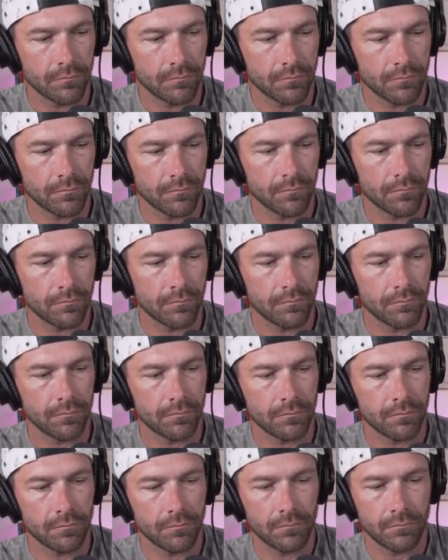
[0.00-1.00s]

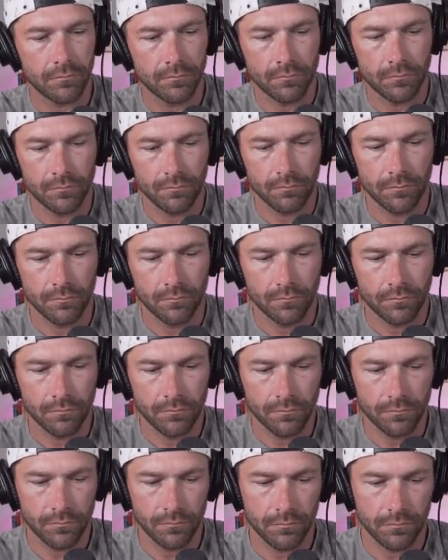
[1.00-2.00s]

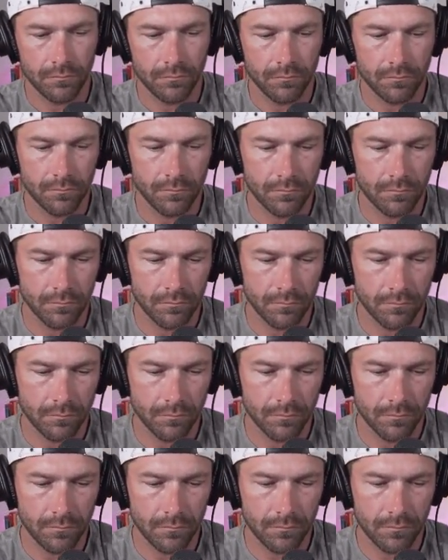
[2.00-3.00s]

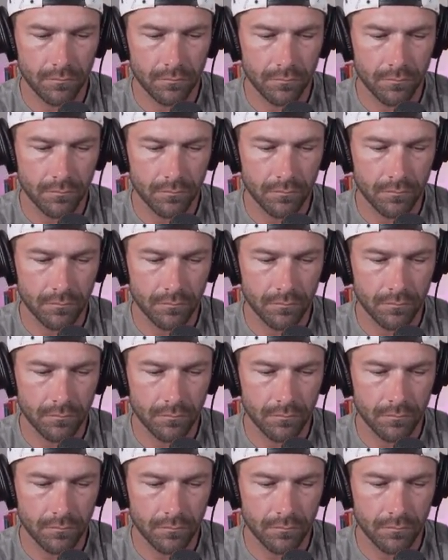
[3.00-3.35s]
(not speaking)